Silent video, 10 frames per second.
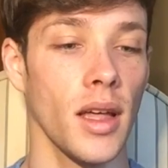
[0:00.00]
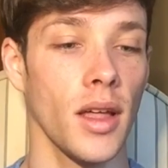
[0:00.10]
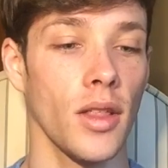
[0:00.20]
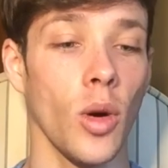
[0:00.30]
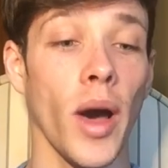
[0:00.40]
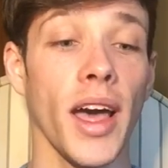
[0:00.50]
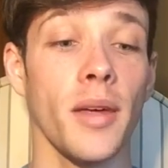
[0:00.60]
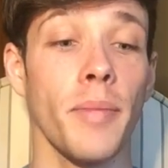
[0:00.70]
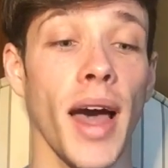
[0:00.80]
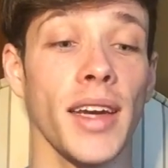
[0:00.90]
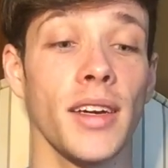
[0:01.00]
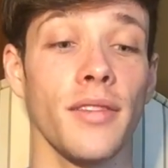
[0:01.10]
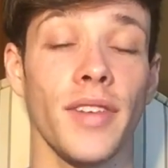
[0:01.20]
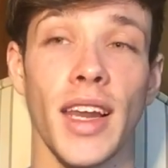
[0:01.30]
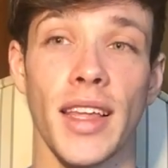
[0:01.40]
Though I had a bad gut
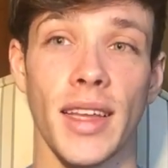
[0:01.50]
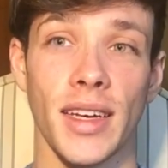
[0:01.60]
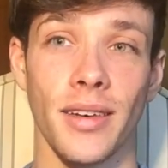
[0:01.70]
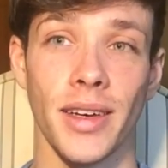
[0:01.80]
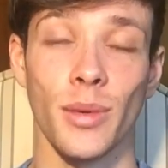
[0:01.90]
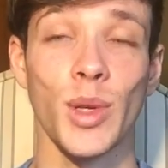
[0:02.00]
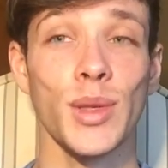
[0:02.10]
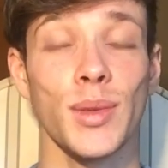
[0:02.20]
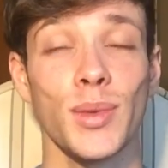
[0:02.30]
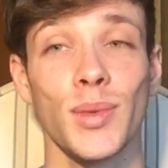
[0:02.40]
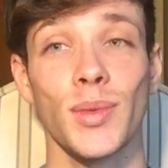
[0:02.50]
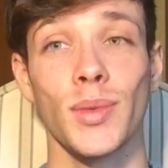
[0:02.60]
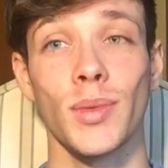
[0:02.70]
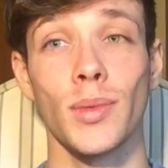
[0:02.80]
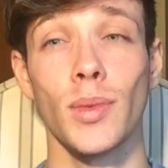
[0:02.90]
feeling that night. Well,
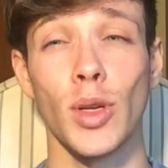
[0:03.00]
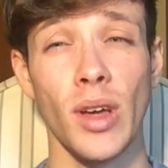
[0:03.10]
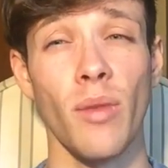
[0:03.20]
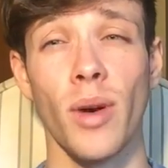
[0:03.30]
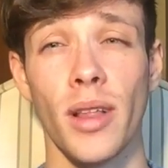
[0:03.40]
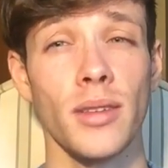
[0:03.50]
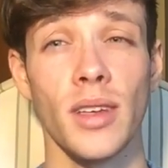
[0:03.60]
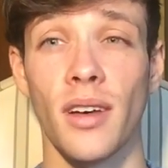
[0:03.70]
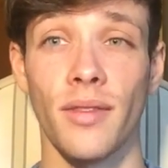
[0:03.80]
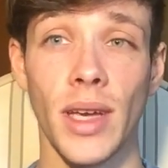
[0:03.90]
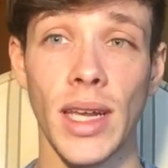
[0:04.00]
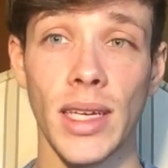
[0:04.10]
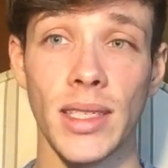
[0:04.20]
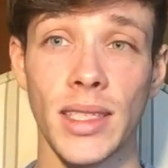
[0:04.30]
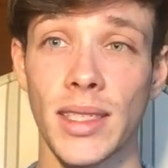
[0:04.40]
when you have one of those gut
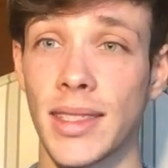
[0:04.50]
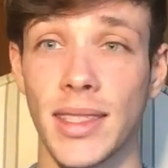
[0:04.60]
feelings,